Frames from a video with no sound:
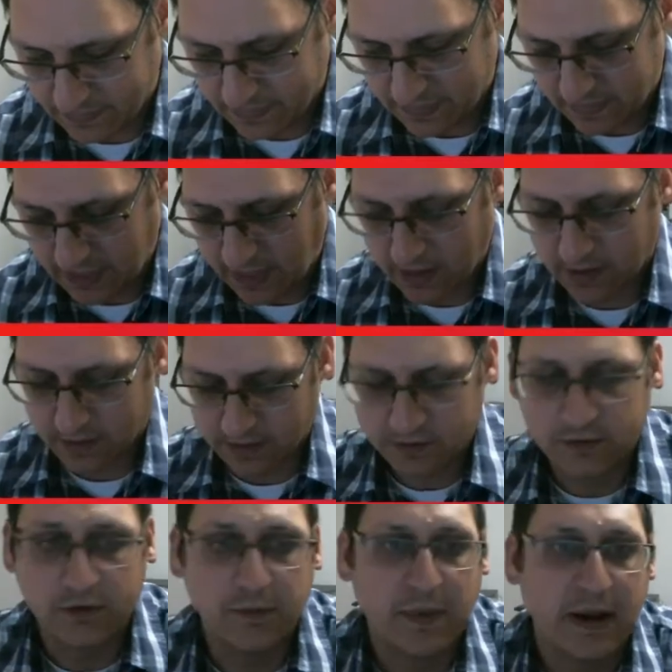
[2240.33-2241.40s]
yeah,
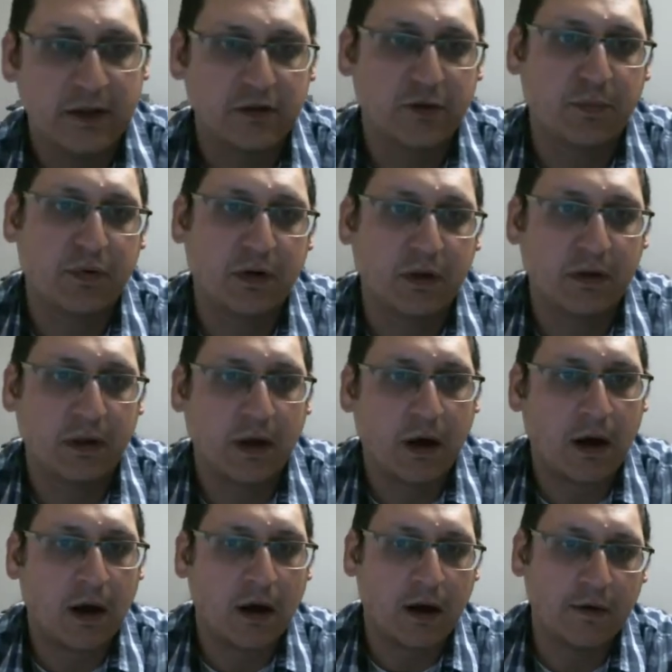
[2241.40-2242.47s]
so we managed to pull
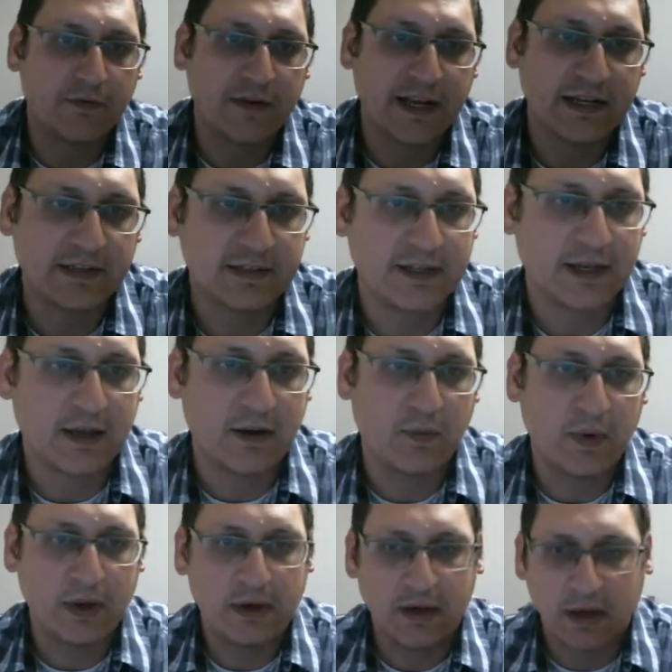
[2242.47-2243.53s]
off a second
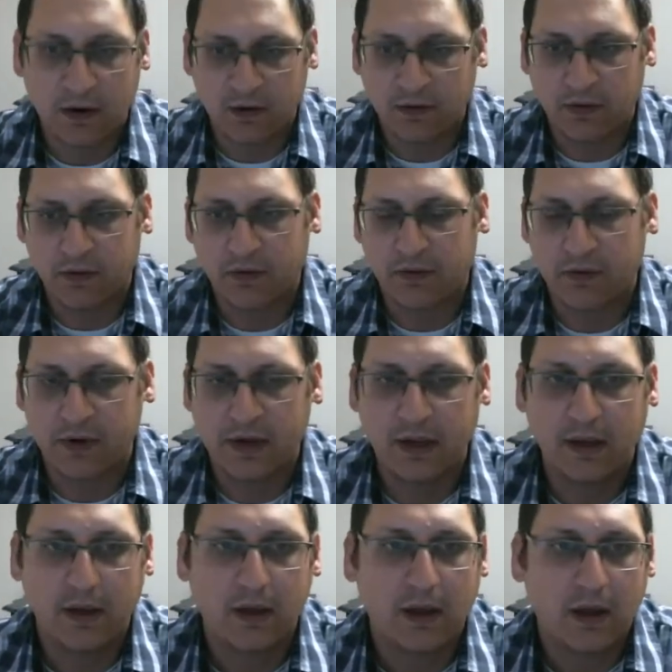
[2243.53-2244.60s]
win out of the
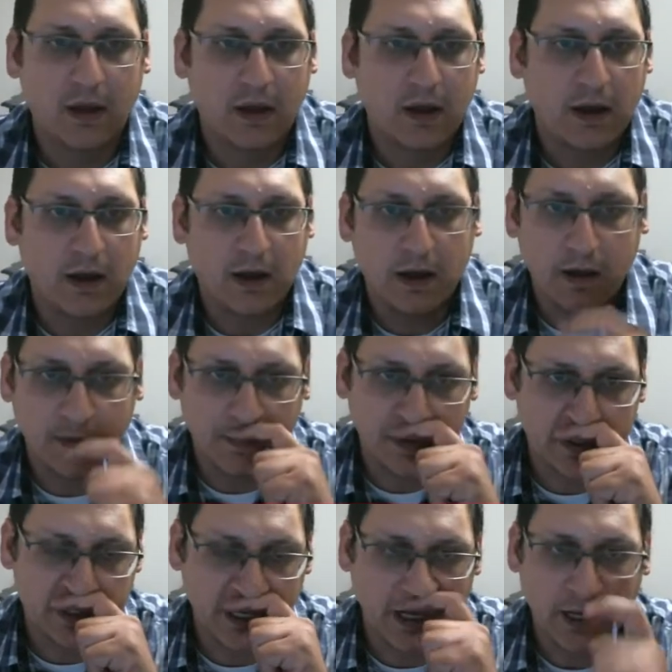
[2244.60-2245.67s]
3,
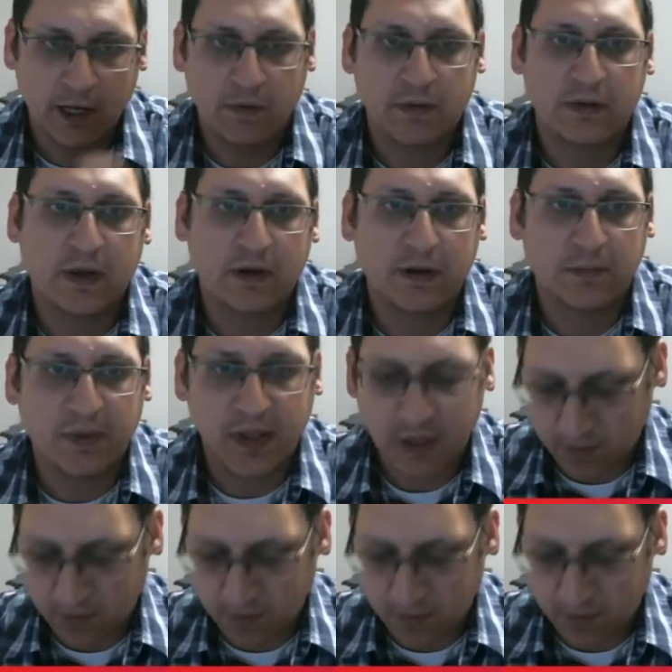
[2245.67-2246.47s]
which I will not complain